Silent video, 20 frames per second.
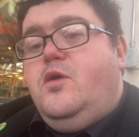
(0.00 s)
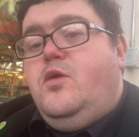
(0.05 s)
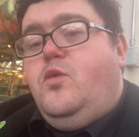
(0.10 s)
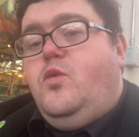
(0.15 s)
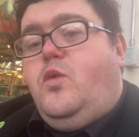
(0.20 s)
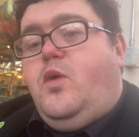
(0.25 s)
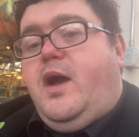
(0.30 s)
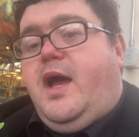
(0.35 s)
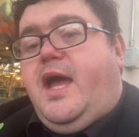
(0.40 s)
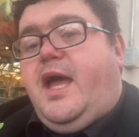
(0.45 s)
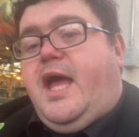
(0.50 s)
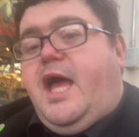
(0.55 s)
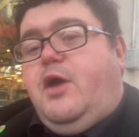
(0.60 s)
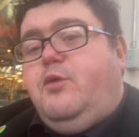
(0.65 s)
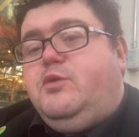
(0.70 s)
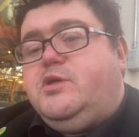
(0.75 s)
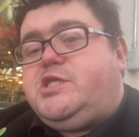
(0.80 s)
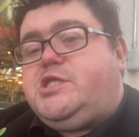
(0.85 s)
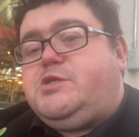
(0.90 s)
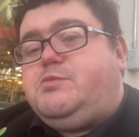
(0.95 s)
where I
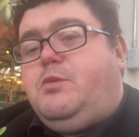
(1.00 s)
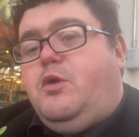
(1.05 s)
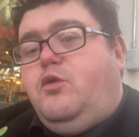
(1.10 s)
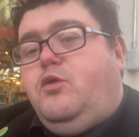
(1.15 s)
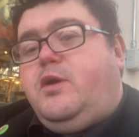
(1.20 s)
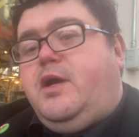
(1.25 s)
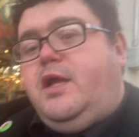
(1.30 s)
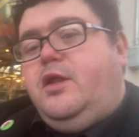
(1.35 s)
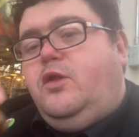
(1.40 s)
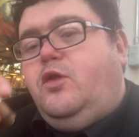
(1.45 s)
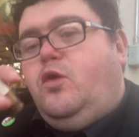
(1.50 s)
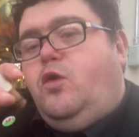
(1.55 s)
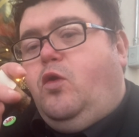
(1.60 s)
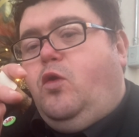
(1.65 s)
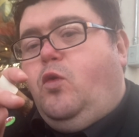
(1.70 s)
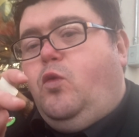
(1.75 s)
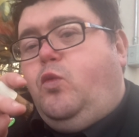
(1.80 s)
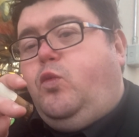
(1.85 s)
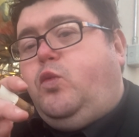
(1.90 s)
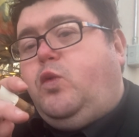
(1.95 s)
was smoking
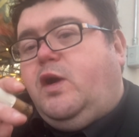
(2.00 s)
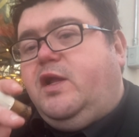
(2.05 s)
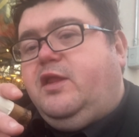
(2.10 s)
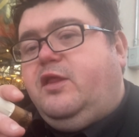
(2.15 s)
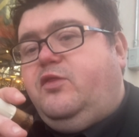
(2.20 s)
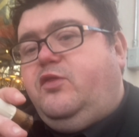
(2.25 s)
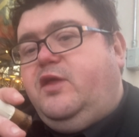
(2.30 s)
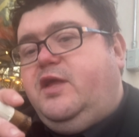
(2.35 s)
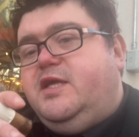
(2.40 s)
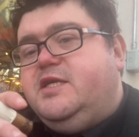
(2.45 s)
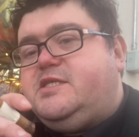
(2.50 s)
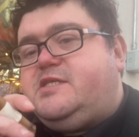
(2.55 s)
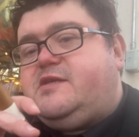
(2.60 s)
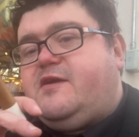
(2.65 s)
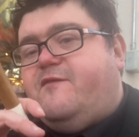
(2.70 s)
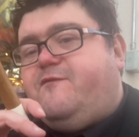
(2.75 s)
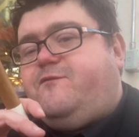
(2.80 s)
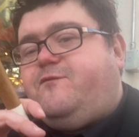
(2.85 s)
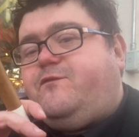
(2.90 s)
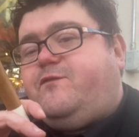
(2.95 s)
one of these
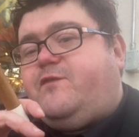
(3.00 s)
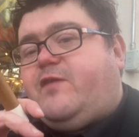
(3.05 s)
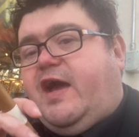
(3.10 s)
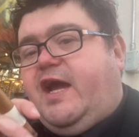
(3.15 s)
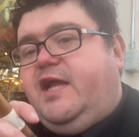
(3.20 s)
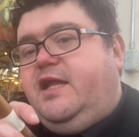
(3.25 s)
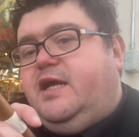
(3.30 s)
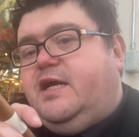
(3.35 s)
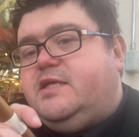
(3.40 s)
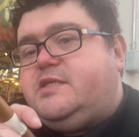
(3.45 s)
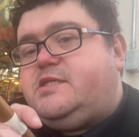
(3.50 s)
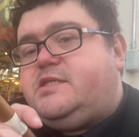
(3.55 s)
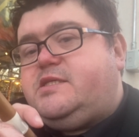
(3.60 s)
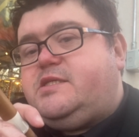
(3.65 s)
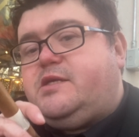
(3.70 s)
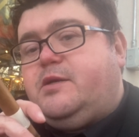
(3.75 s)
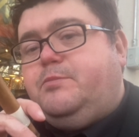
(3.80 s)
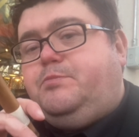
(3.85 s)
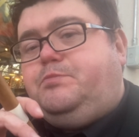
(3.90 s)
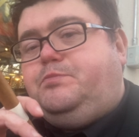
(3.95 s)
finest,
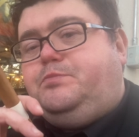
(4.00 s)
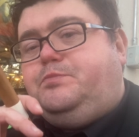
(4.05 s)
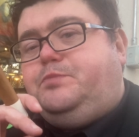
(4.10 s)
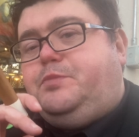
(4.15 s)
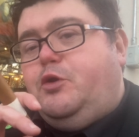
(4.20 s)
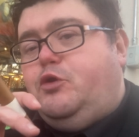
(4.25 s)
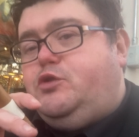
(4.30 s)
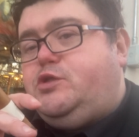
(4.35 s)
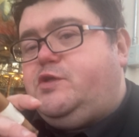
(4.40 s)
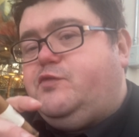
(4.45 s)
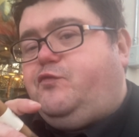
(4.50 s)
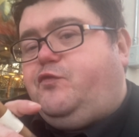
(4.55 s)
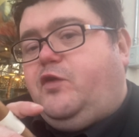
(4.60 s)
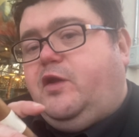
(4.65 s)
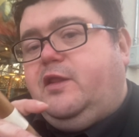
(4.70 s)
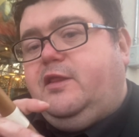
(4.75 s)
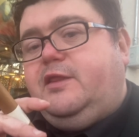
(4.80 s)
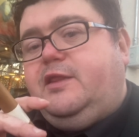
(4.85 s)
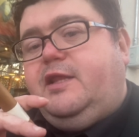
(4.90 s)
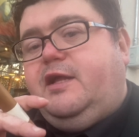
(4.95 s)

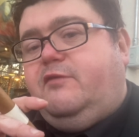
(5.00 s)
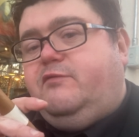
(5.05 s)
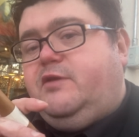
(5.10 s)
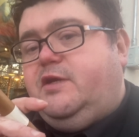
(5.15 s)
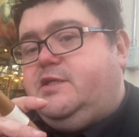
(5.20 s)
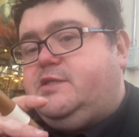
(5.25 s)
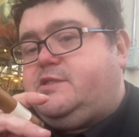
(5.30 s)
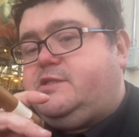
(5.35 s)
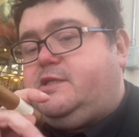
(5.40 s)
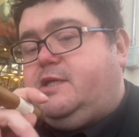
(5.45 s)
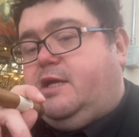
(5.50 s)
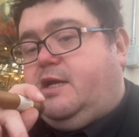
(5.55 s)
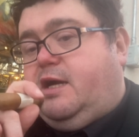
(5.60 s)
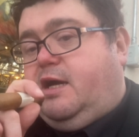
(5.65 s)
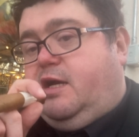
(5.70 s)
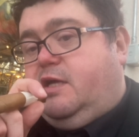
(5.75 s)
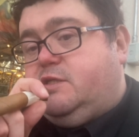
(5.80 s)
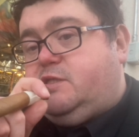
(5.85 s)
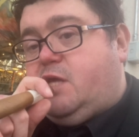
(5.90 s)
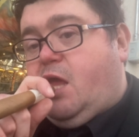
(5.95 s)
beautiful, lovely
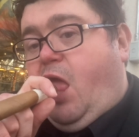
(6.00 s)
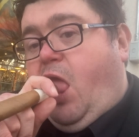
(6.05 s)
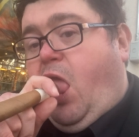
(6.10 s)
cigars.